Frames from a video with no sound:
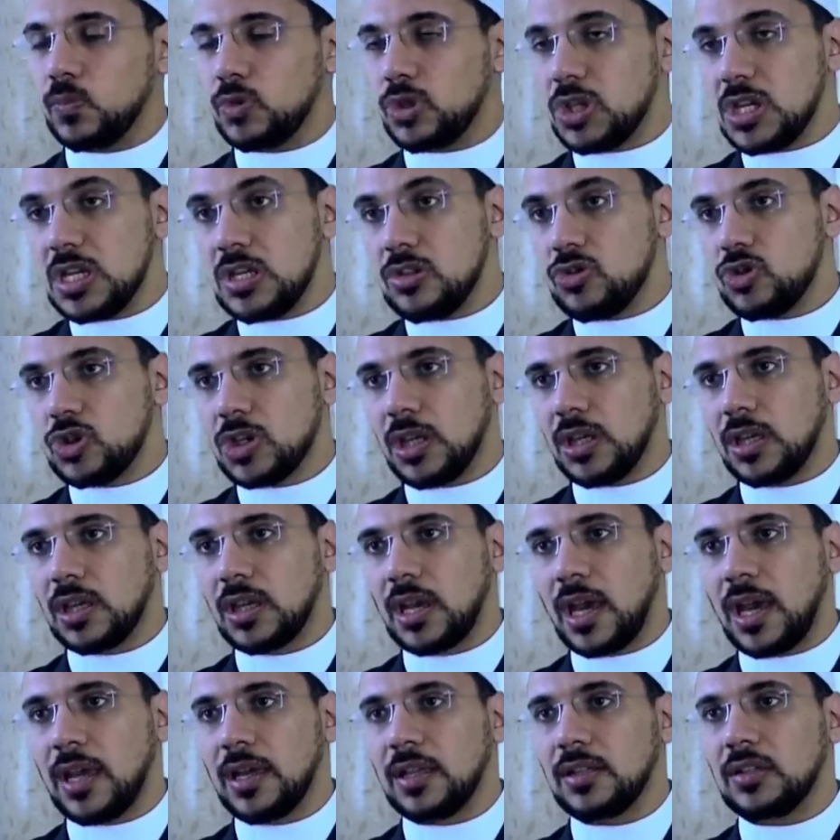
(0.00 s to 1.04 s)
teaching
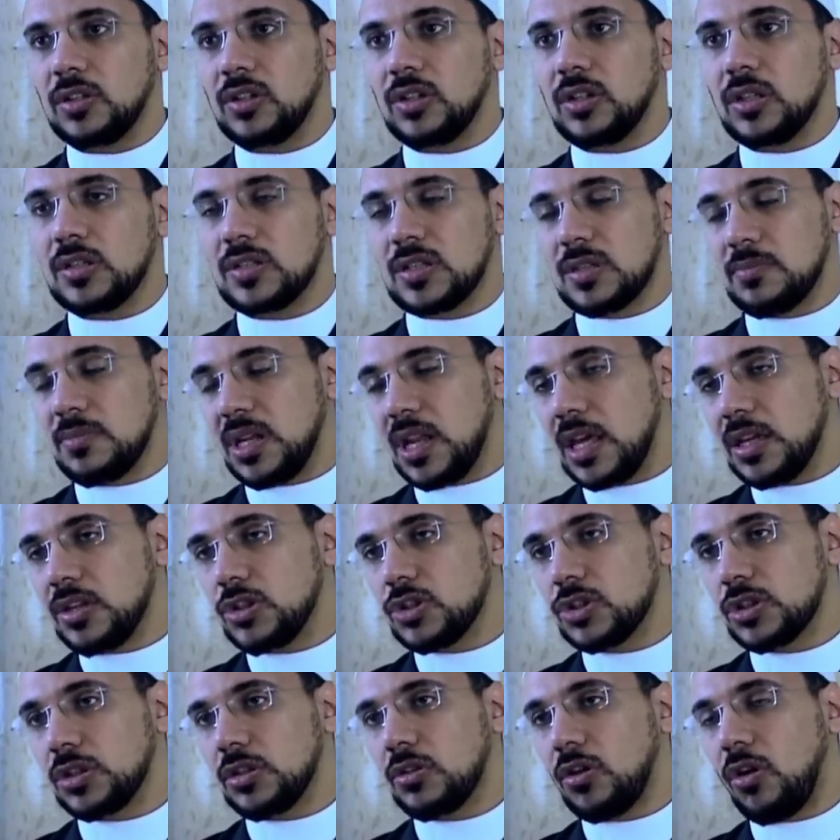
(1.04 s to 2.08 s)
and
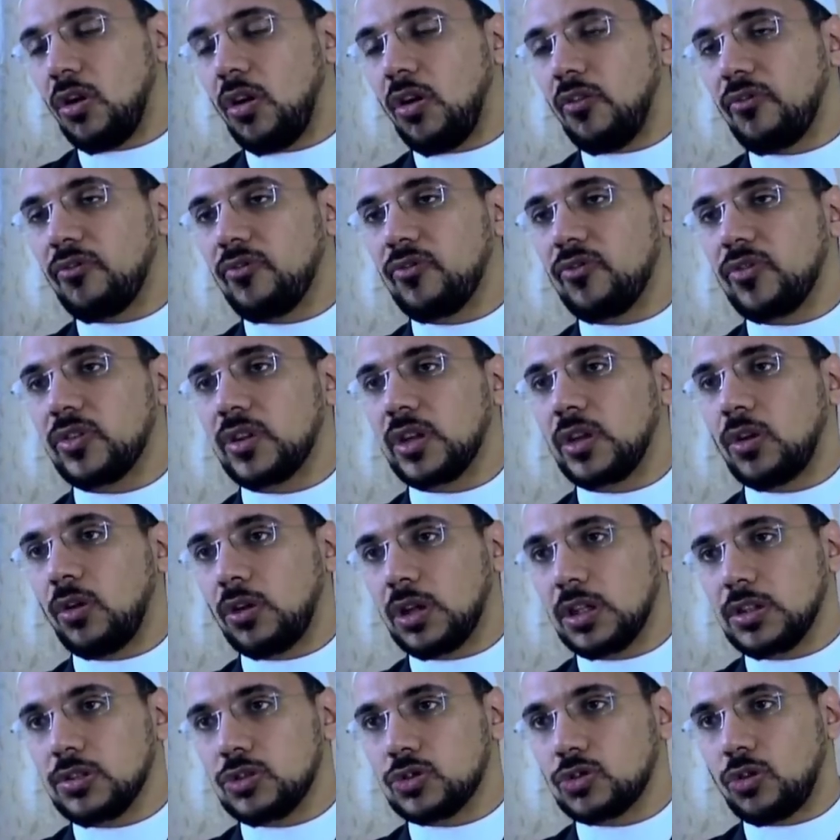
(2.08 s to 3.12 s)
dissemination of the
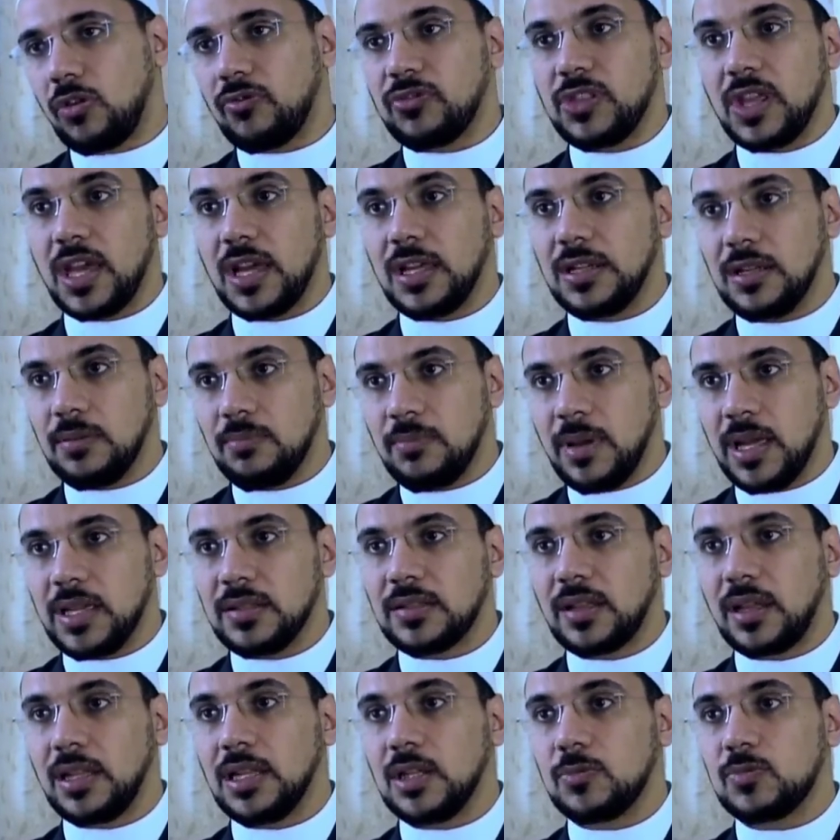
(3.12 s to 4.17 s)
knowledge of the
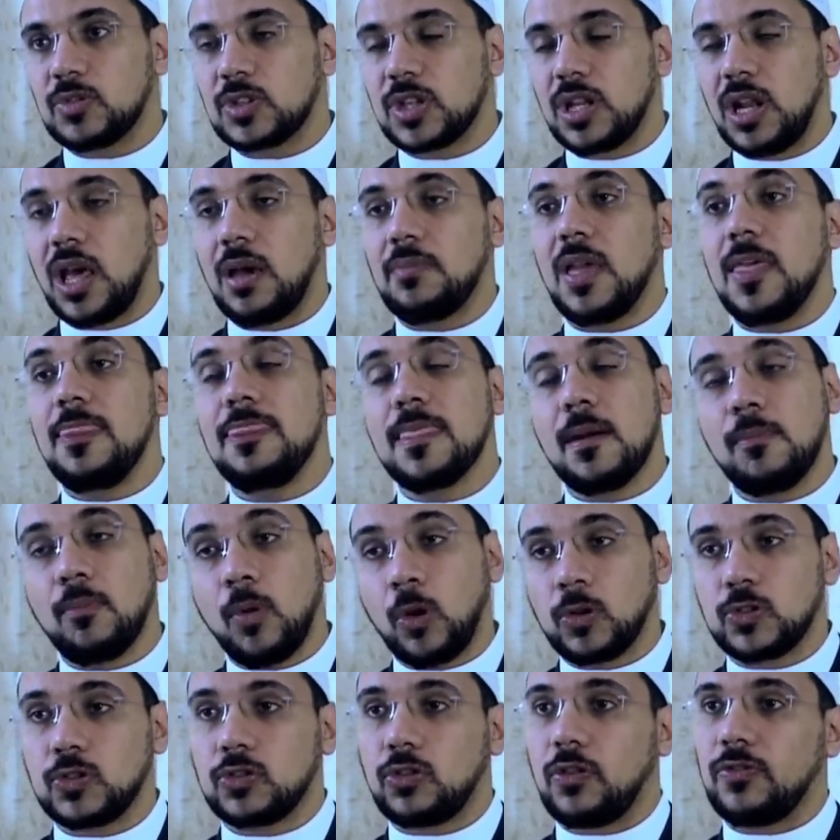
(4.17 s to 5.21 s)
Ahlulbayt alayhi salam in the
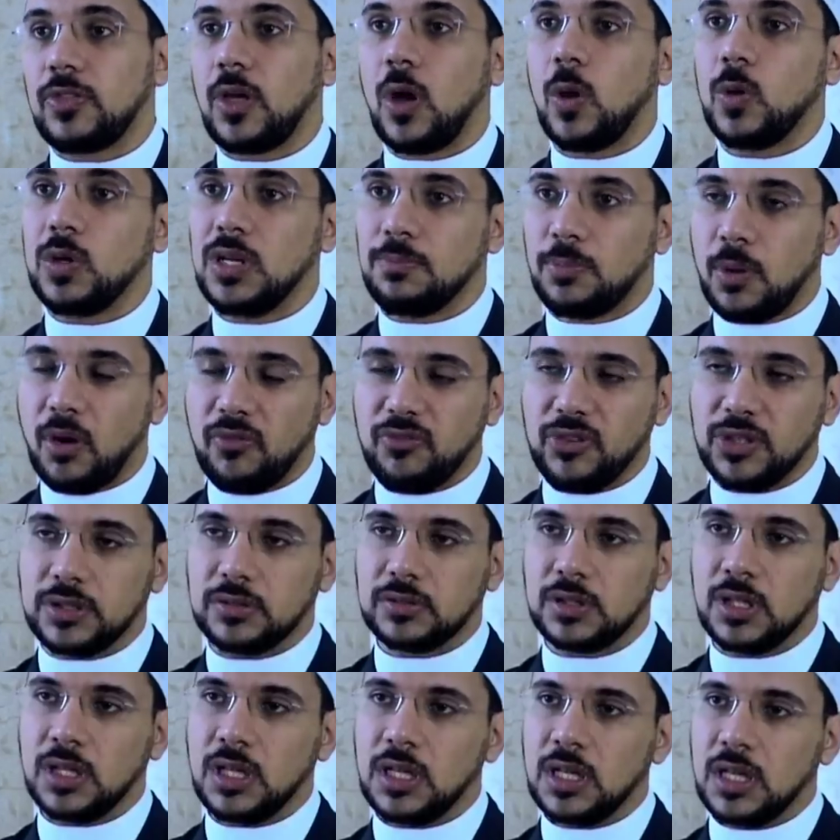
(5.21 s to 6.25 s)
mosque of the Holy Prophet.
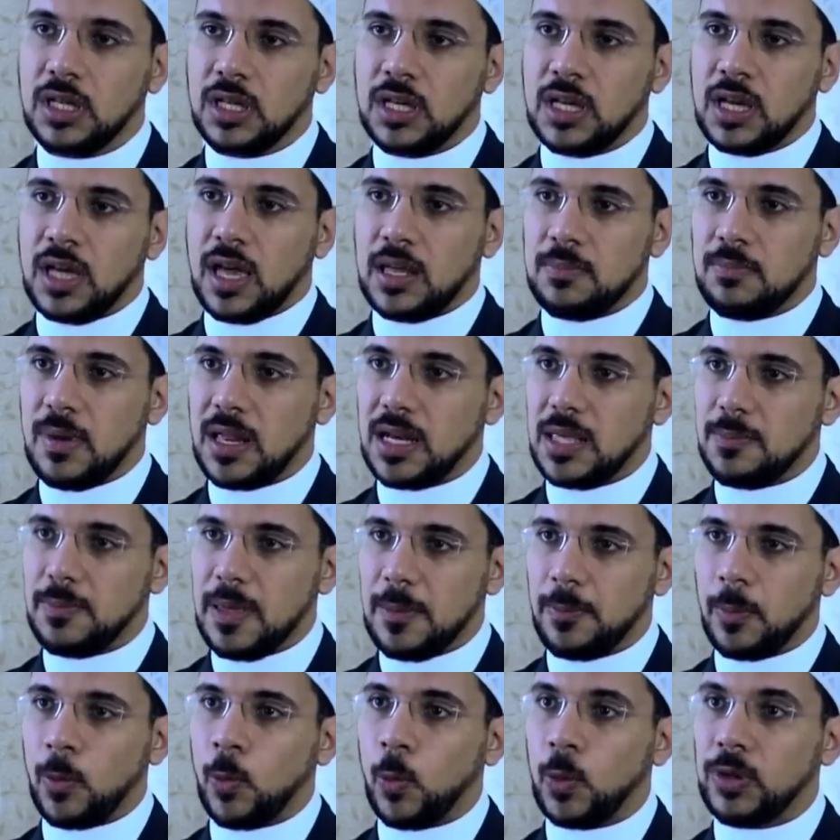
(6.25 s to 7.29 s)
And many
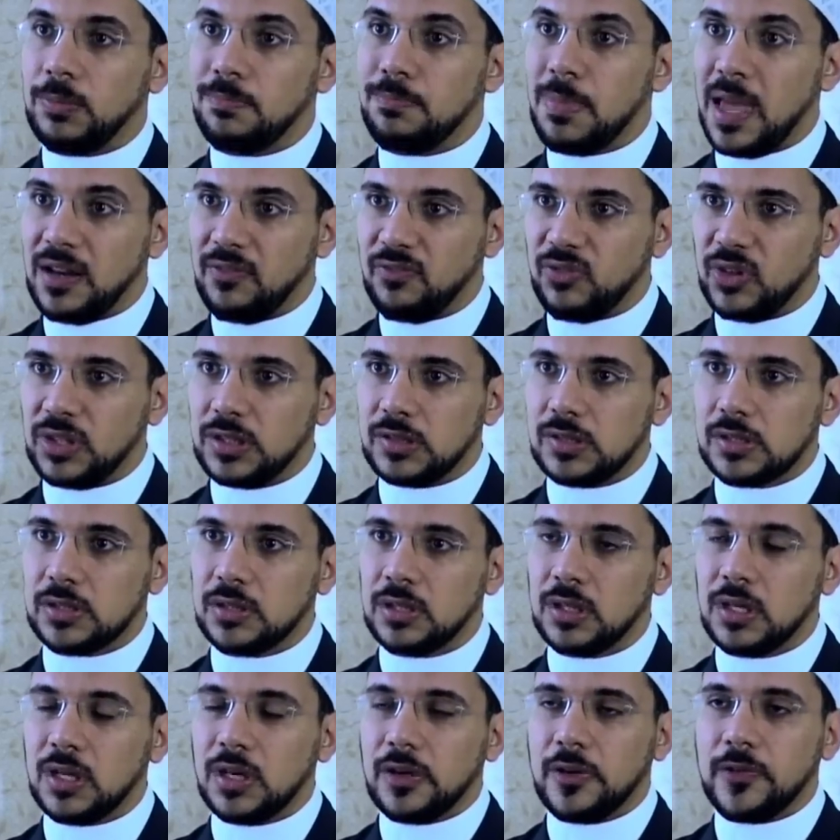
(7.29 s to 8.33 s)
people would benefit
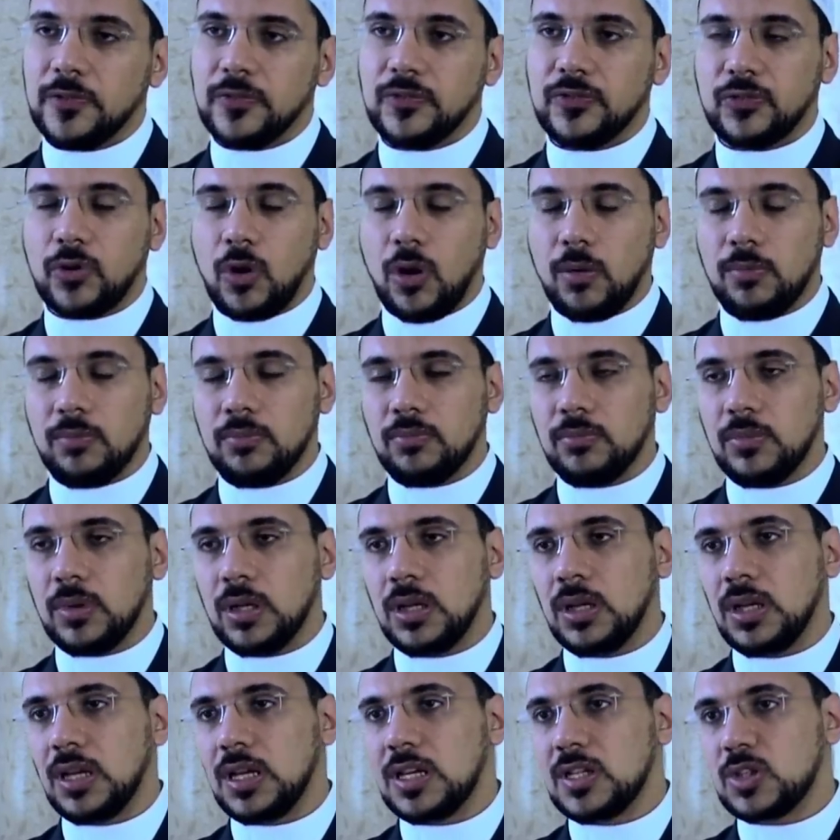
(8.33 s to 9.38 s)
from
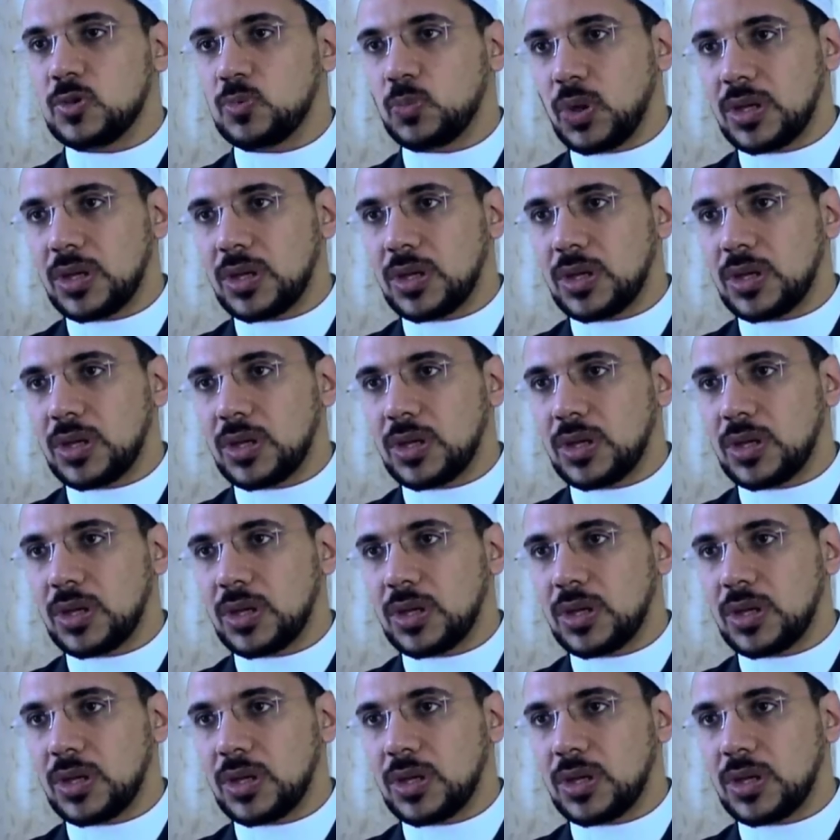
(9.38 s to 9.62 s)
his